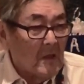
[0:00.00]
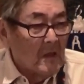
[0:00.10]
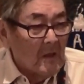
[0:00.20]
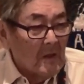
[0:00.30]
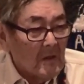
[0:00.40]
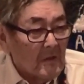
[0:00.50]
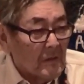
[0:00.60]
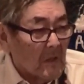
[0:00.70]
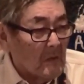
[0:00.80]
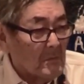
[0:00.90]

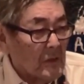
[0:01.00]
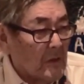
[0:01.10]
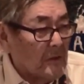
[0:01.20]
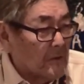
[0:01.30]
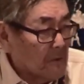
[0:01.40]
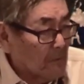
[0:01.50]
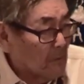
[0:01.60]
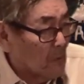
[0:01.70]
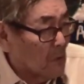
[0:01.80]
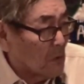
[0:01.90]
nominated
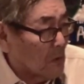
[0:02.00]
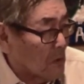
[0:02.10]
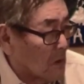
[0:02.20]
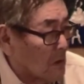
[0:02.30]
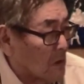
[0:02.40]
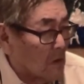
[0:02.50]
for